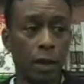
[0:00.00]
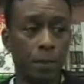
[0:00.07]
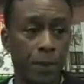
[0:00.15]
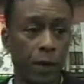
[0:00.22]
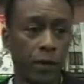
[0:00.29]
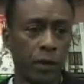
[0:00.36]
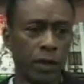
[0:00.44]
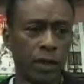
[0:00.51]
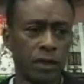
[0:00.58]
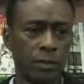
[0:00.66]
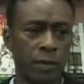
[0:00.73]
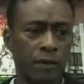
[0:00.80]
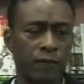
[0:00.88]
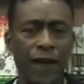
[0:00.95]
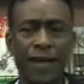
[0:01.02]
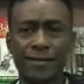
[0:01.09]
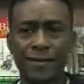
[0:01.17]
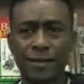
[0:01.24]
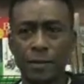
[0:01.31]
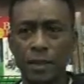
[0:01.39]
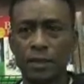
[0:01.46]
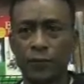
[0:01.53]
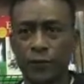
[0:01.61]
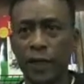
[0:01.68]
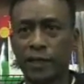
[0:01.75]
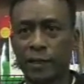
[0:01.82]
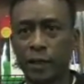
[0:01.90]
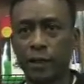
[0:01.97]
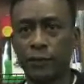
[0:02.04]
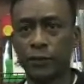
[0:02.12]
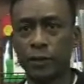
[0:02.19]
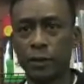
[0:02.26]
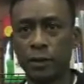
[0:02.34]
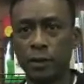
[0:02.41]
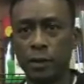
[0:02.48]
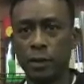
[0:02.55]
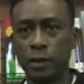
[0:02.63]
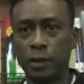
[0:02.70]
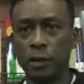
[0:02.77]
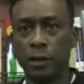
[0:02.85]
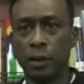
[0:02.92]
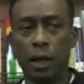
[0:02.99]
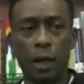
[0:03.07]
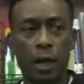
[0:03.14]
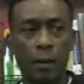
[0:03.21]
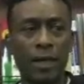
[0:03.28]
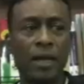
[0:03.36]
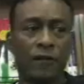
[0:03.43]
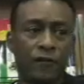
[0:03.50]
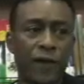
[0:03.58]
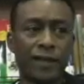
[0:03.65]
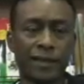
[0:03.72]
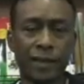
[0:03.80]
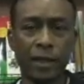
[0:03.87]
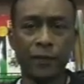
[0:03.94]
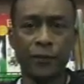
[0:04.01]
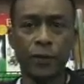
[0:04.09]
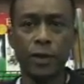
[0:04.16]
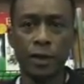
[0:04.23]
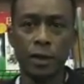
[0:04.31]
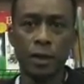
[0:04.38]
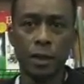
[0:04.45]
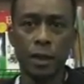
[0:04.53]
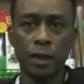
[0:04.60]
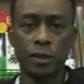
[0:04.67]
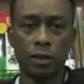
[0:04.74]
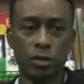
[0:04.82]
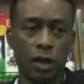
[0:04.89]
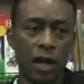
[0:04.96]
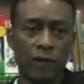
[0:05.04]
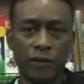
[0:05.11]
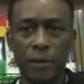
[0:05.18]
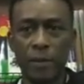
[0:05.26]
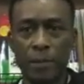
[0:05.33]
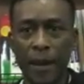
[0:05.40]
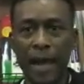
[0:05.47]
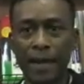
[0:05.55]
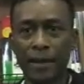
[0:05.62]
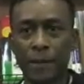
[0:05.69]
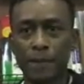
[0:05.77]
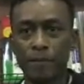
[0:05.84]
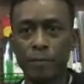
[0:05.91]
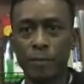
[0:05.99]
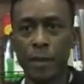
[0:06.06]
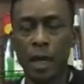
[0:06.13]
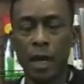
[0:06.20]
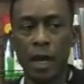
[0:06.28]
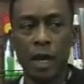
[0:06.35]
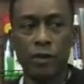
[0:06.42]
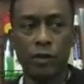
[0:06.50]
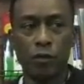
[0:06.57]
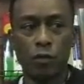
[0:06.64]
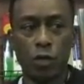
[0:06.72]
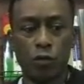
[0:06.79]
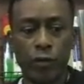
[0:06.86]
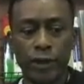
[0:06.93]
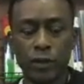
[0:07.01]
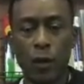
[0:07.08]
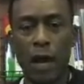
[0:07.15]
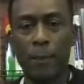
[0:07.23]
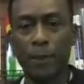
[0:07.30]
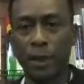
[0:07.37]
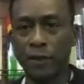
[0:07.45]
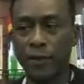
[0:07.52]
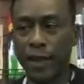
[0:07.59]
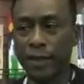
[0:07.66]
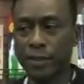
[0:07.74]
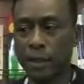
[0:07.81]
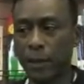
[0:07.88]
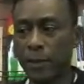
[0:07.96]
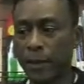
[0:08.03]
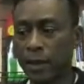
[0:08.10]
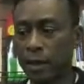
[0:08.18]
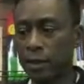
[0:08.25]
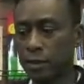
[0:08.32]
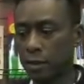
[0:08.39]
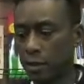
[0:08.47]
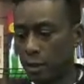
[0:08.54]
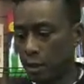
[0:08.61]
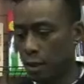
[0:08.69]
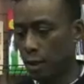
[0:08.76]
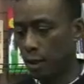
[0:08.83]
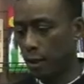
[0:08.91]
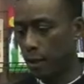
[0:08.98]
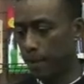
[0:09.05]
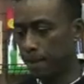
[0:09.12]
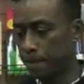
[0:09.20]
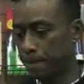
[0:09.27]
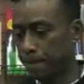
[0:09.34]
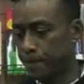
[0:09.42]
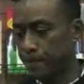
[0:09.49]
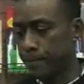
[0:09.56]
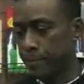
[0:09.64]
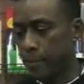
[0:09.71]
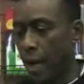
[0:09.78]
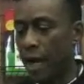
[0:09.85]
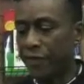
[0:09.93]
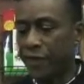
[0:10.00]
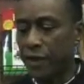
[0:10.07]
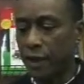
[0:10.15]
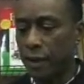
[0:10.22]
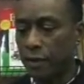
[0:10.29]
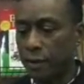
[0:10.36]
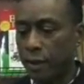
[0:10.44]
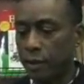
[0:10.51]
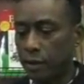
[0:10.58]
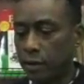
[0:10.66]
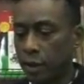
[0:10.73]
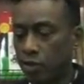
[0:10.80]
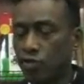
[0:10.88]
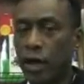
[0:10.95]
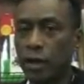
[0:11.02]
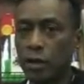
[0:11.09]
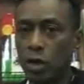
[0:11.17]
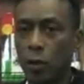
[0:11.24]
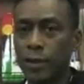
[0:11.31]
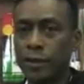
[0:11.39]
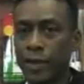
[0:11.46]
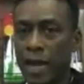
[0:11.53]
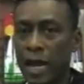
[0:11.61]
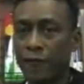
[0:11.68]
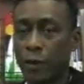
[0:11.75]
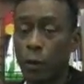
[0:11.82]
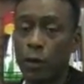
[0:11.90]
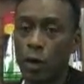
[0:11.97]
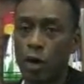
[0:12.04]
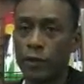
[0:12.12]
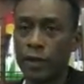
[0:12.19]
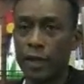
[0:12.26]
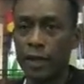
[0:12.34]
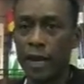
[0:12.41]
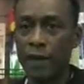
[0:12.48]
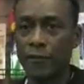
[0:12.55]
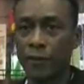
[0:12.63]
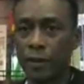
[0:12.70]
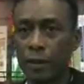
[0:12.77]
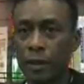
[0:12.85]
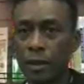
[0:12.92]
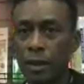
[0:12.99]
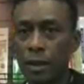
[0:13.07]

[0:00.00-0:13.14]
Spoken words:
imperialism and fascism needs a facelift. And that facelift is going to have to be black. And the reason why I believe that, simply because I think they're trying to go into Africa. Well, they're already in Africa,